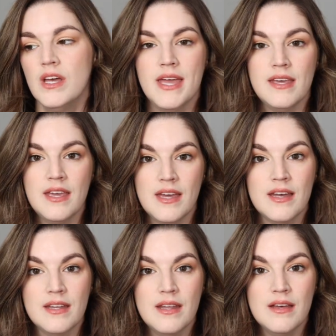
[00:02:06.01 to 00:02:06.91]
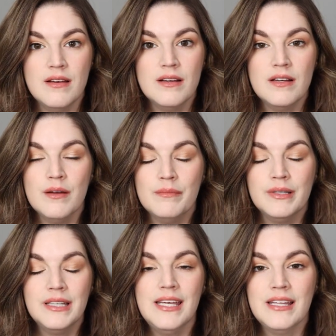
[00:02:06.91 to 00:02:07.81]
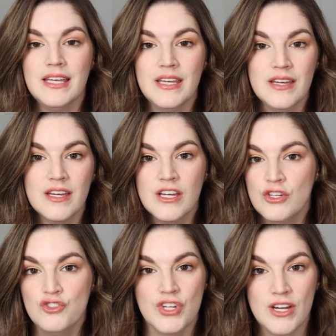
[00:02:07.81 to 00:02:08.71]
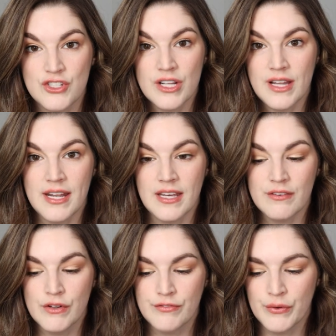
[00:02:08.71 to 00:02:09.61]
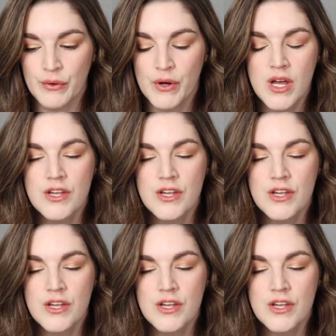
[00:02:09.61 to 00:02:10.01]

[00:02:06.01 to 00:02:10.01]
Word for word: It can completely change the lighting of your photo.